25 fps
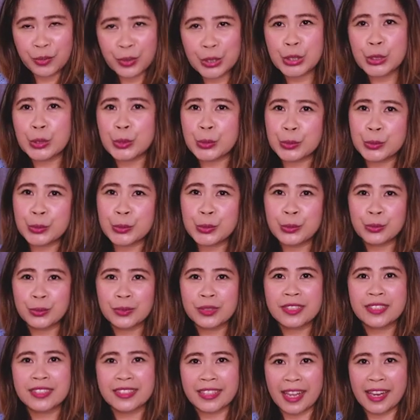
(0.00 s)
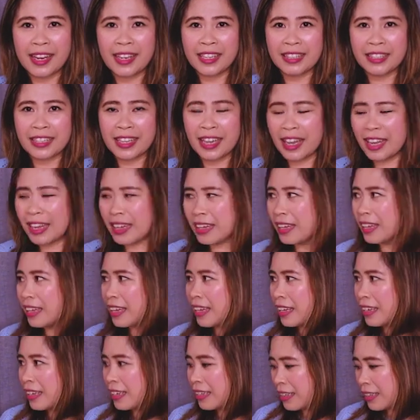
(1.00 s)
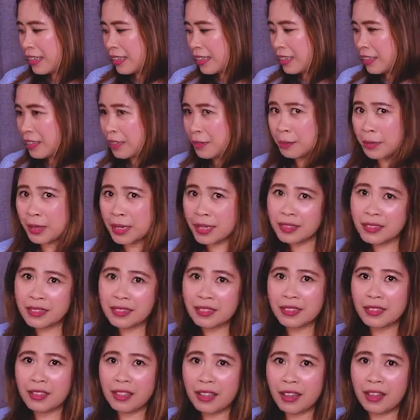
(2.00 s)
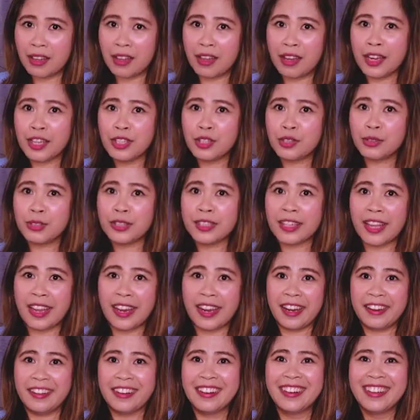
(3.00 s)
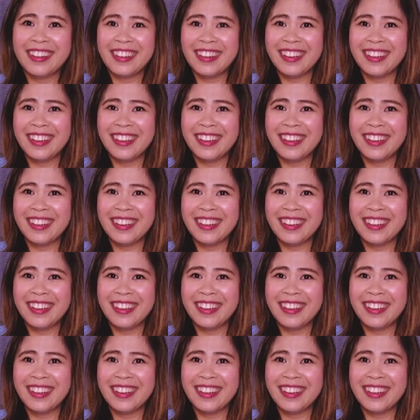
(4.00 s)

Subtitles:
Yung style niya. But, yeah, I don't care.